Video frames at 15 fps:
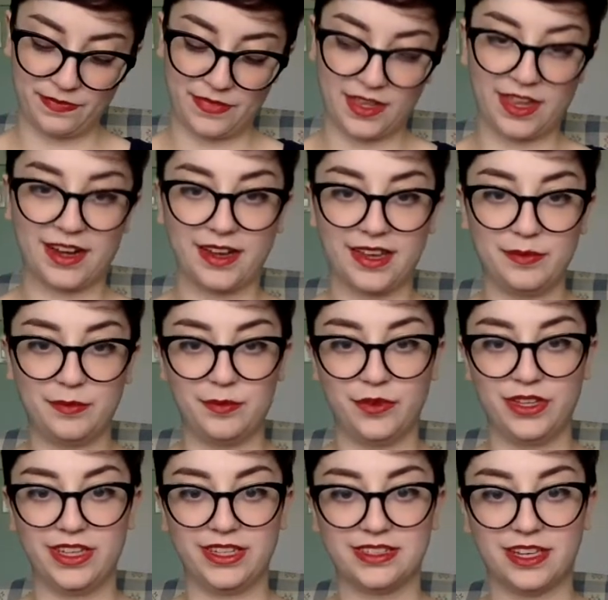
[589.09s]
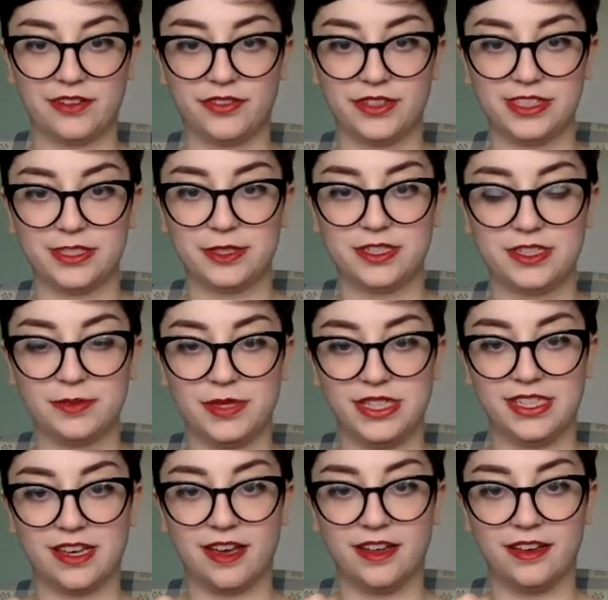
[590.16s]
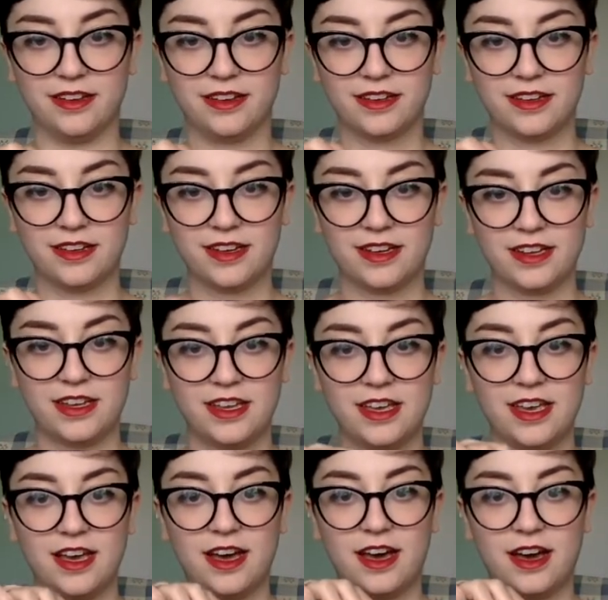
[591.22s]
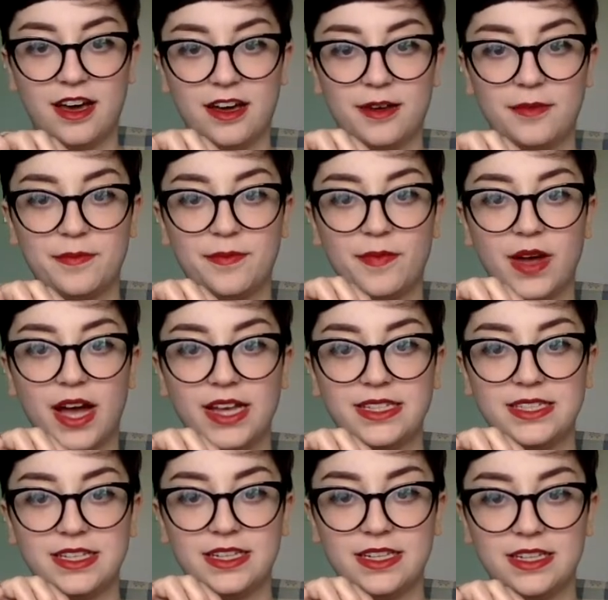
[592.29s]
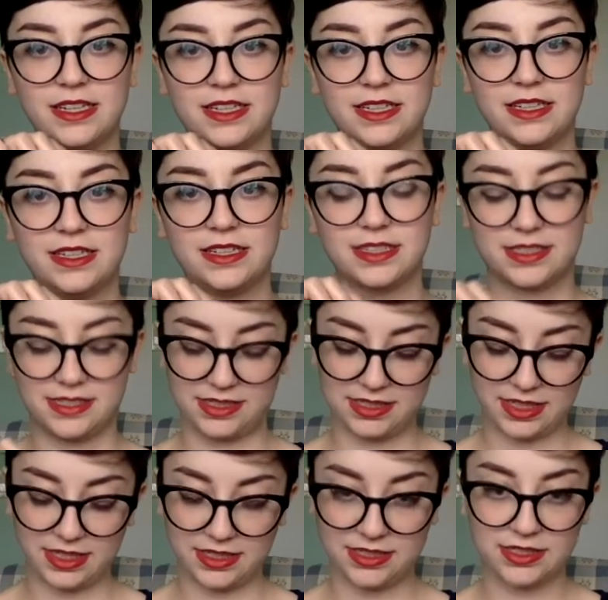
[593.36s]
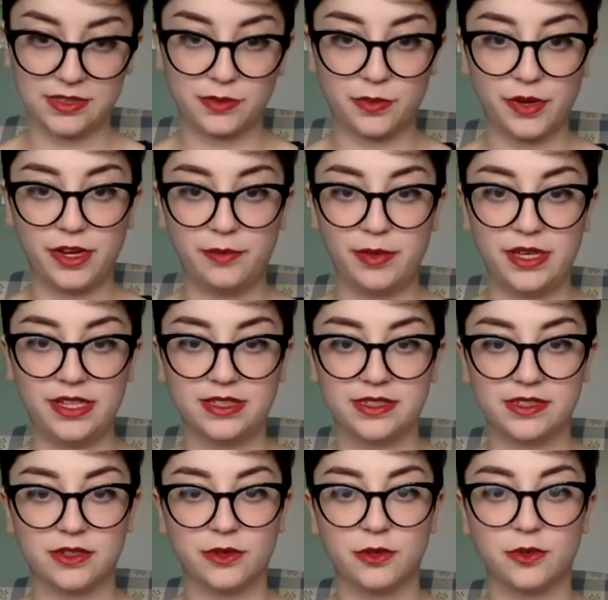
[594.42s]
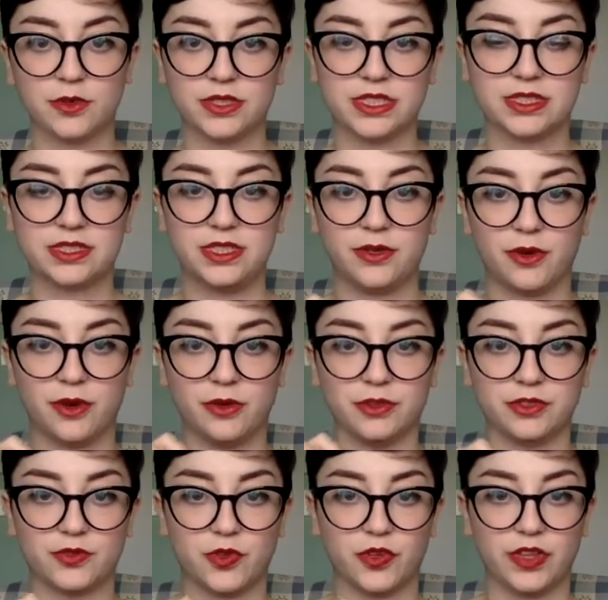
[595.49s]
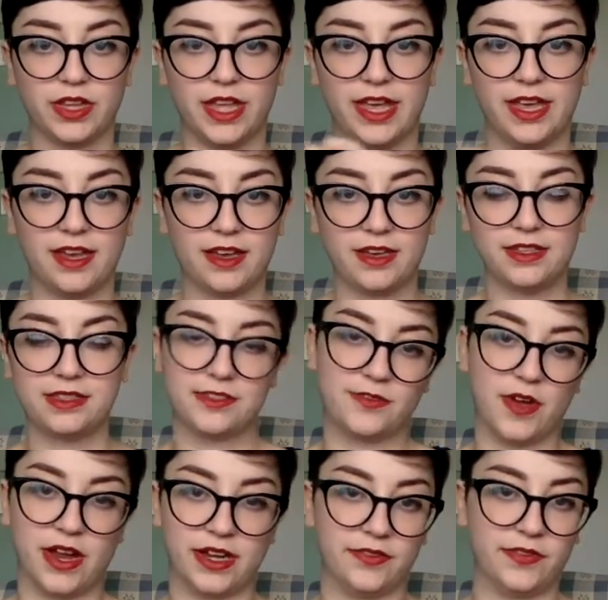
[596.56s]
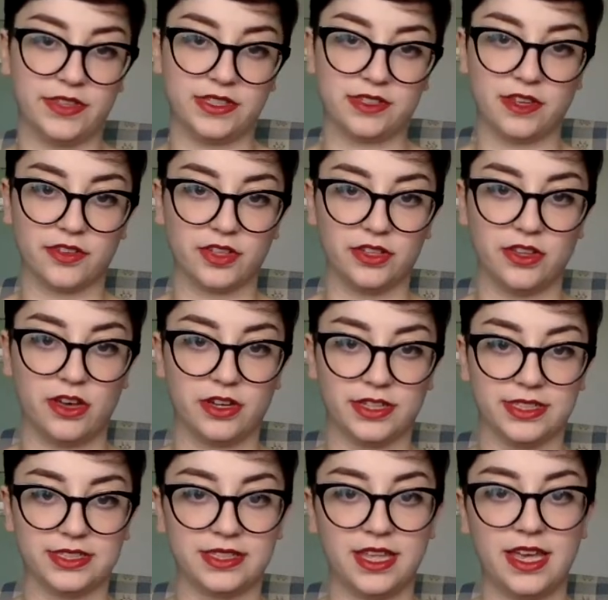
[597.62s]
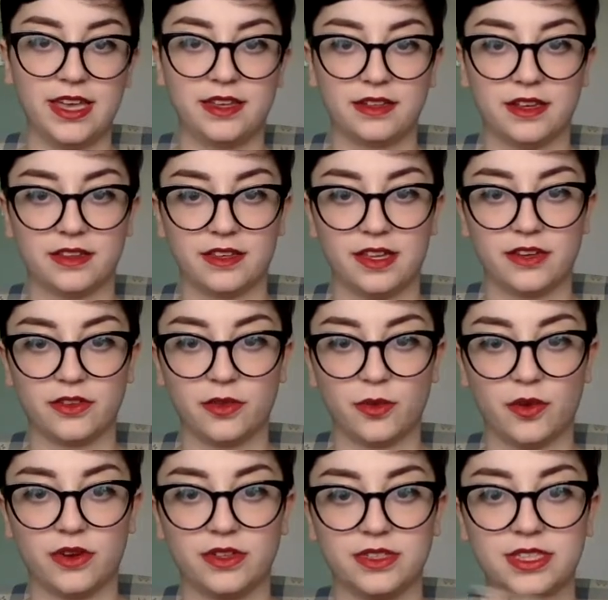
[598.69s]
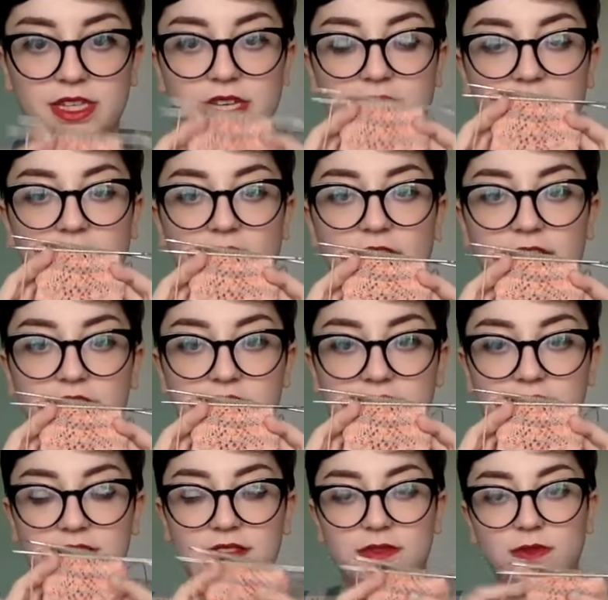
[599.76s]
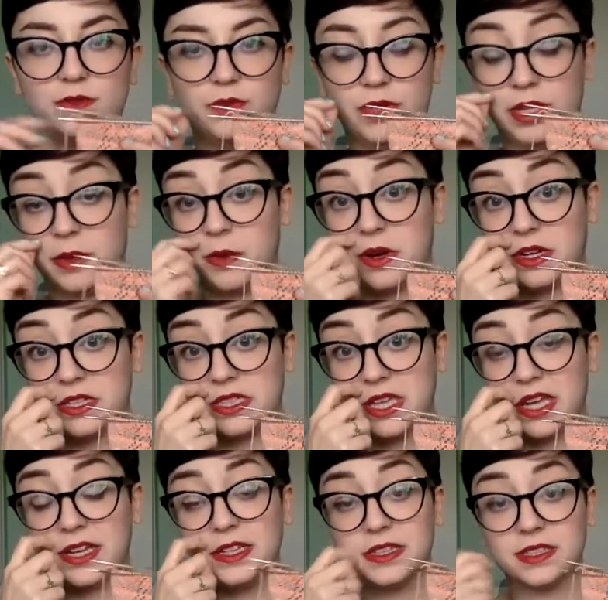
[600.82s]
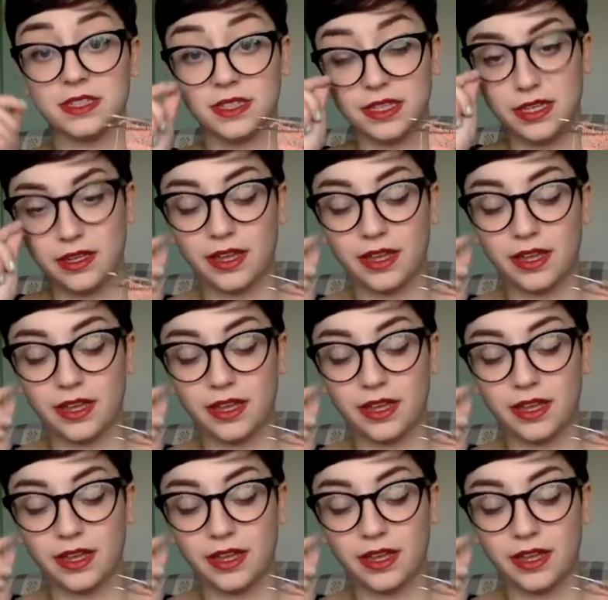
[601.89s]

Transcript: And I'm really excited for these to be done. I did 6 repeats, so 60 rows for the leg. It's fine if it's not the longest leg, not the end of the world. I just really wanted to get into the heel.